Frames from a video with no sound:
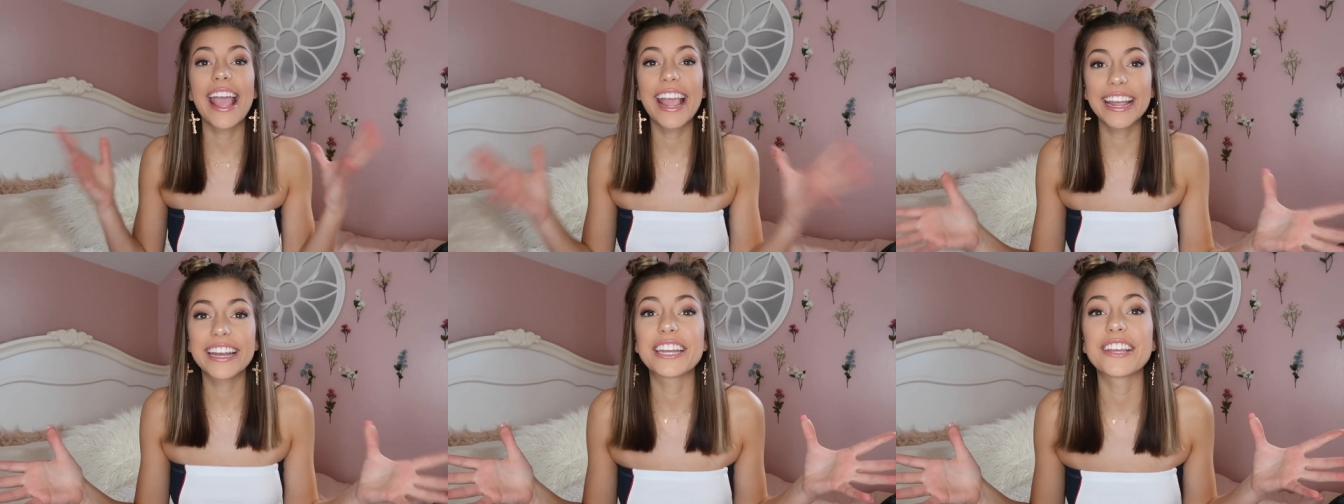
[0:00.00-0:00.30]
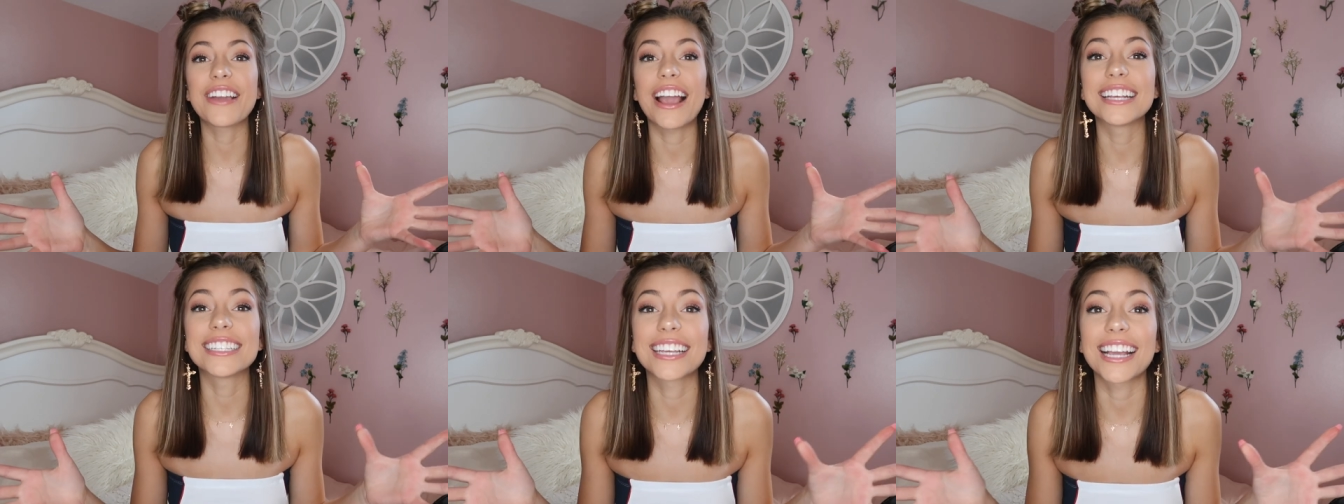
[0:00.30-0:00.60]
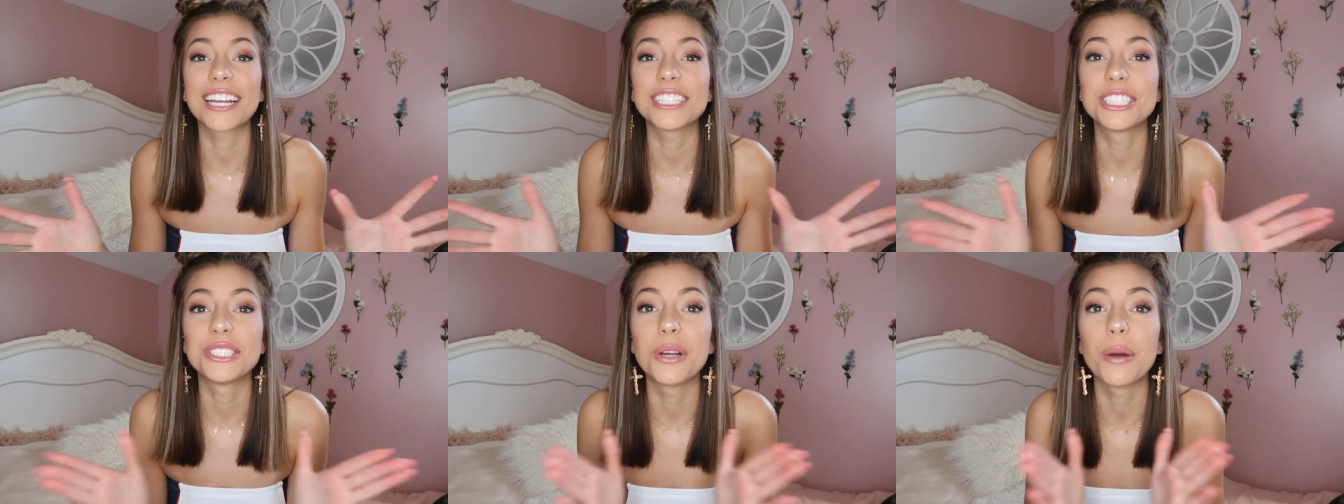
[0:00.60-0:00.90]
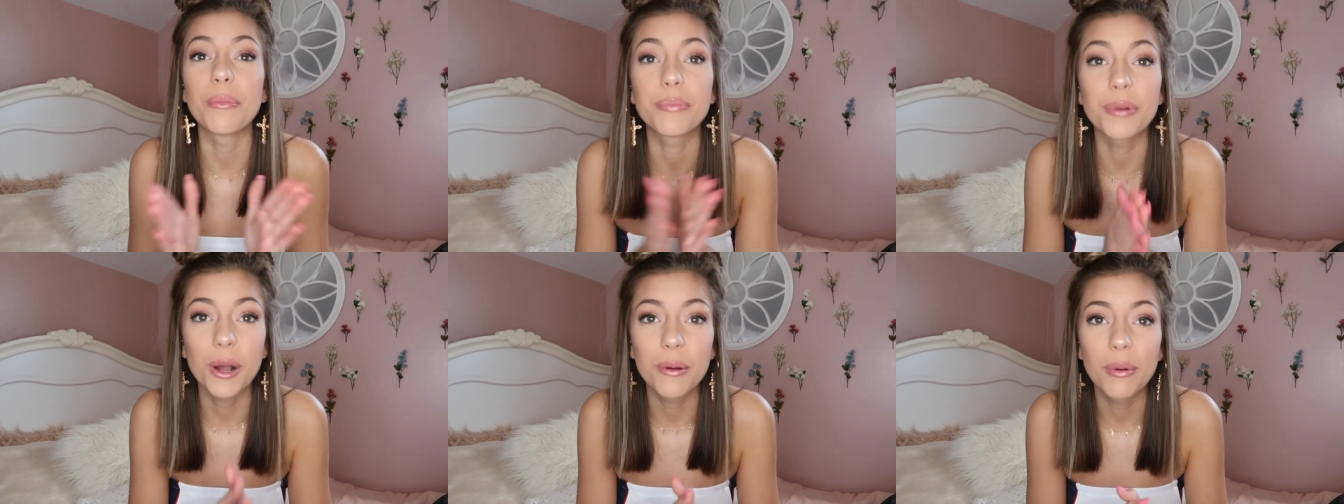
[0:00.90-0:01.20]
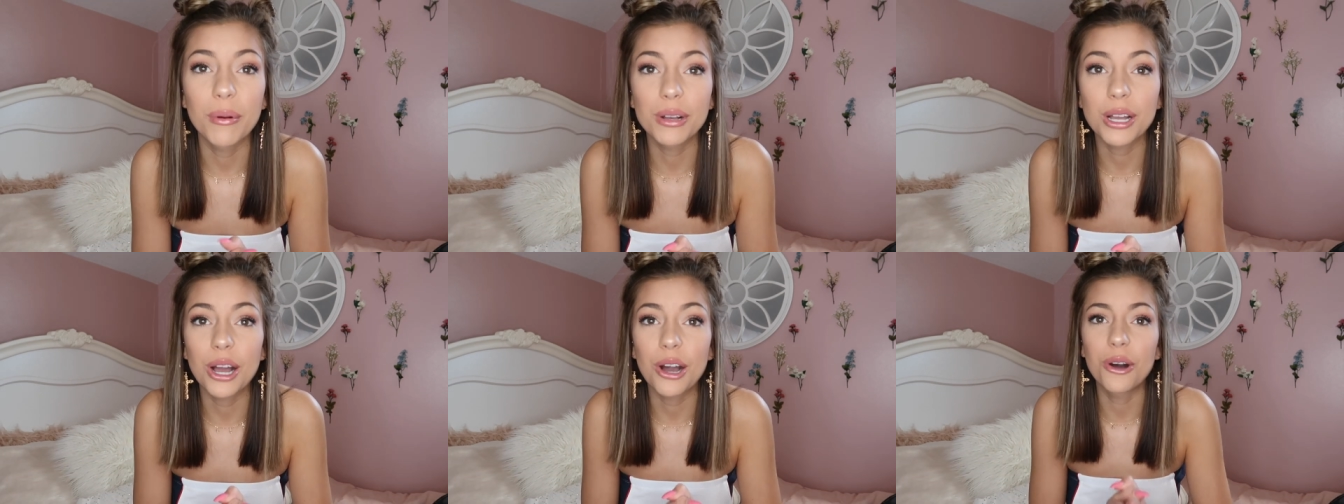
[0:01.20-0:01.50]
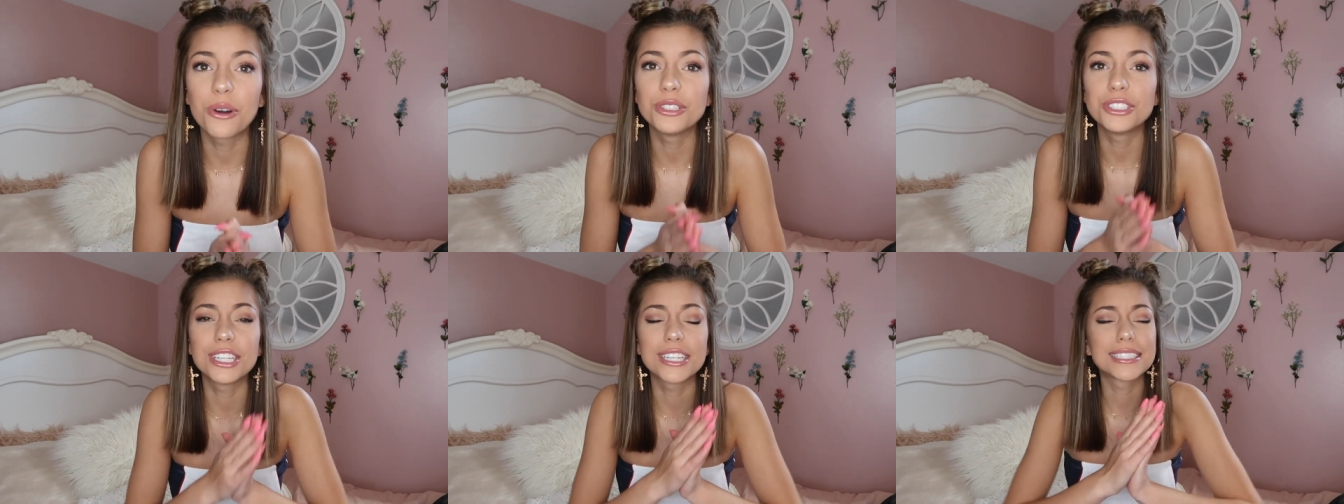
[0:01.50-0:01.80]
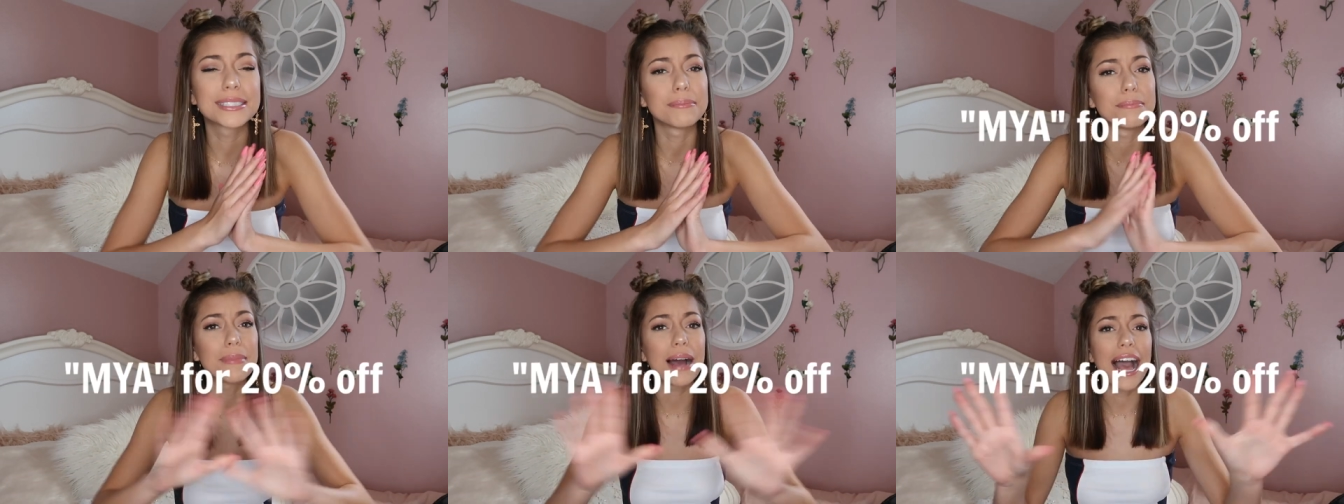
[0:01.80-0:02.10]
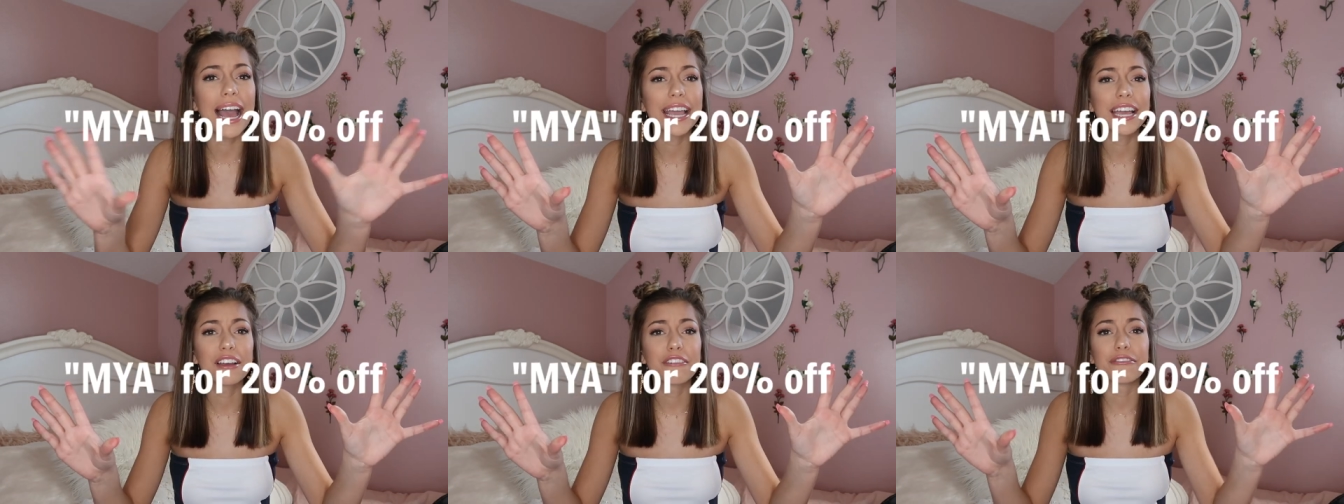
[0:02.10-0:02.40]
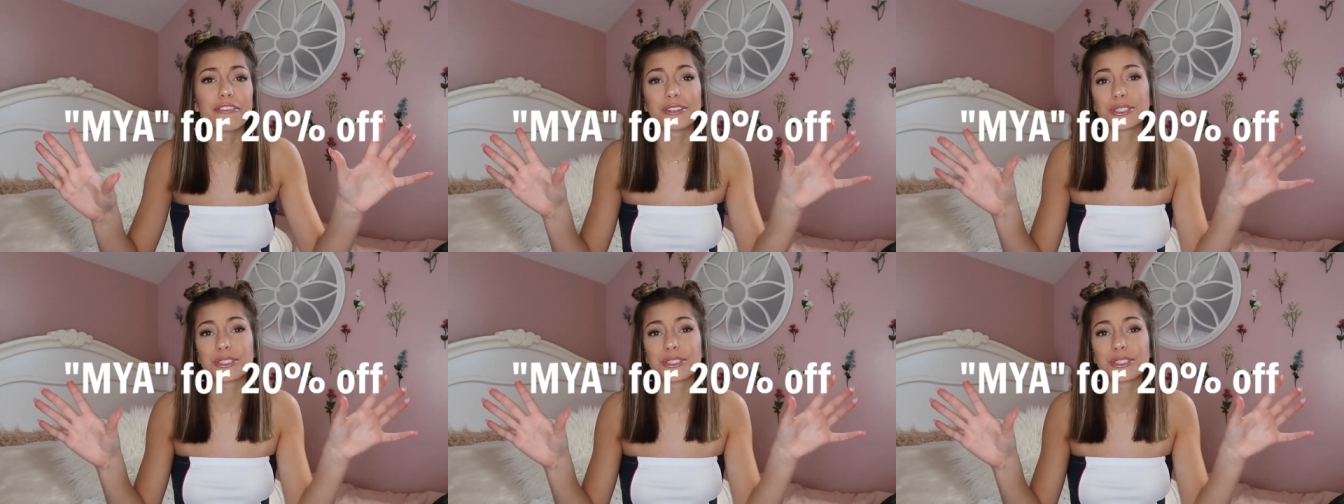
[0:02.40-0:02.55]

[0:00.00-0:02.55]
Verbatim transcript: And you guys, I got you a promo code, just Mya,